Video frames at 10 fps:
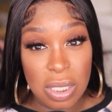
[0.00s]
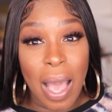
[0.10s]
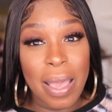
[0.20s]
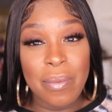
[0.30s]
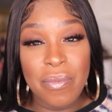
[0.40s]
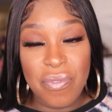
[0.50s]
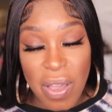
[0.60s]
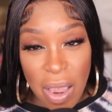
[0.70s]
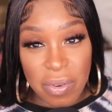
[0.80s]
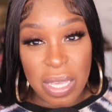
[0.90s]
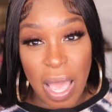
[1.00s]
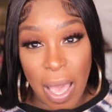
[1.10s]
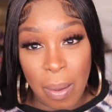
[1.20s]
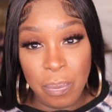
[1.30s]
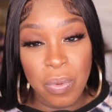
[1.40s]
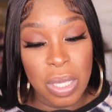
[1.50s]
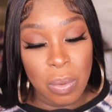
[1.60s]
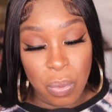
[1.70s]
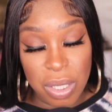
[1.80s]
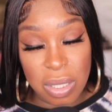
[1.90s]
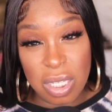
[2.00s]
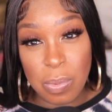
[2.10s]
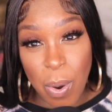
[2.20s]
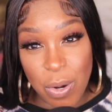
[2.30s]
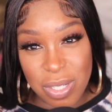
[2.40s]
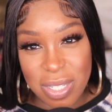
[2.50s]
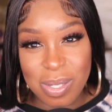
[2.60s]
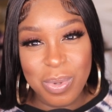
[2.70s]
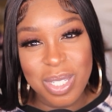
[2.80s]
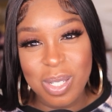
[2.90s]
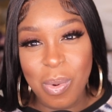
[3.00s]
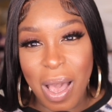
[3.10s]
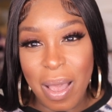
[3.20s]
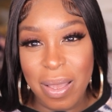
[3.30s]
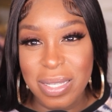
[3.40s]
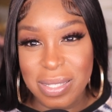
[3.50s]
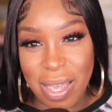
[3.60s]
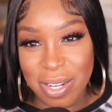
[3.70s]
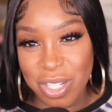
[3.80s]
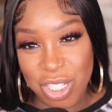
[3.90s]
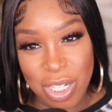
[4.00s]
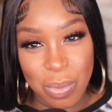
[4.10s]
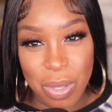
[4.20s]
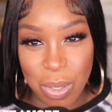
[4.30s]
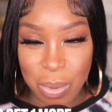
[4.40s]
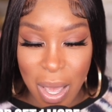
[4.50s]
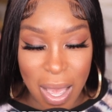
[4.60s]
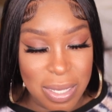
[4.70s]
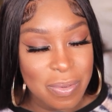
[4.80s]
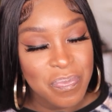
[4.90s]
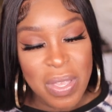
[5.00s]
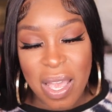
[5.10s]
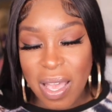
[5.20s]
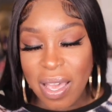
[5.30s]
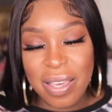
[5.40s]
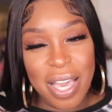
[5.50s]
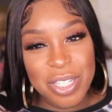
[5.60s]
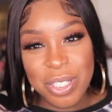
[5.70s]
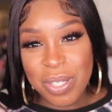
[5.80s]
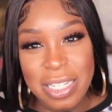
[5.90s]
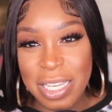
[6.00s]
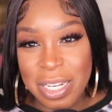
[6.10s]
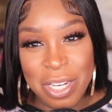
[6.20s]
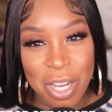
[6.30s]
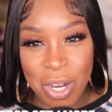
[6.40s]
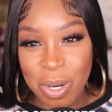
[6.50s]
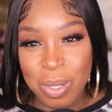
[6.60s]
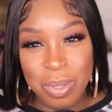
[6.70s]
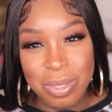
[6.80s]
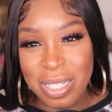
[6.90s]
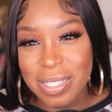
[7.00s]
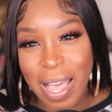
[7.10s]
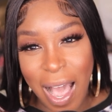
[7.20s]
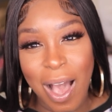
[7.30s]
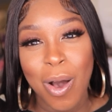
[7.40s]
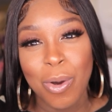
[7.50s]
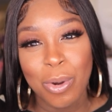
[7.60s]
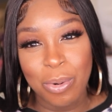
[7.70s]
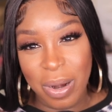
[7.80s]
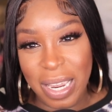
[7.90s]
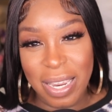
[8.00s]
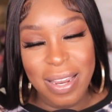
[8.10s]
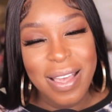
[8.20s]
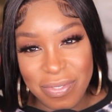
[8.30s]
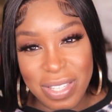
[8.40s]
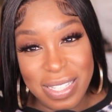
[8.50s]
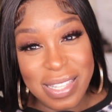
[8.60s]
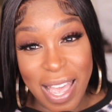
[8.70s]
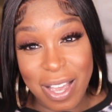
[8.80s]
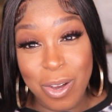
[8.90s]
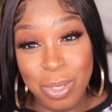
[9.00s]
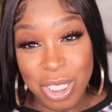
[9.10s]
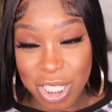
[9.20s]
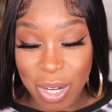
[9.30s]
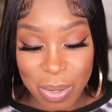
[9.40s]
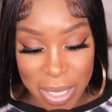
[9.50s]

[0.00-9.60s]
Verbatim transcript: I am very happy with this purchase, which is why I decided to share with you guys in case you didn't know just how great this Echo Show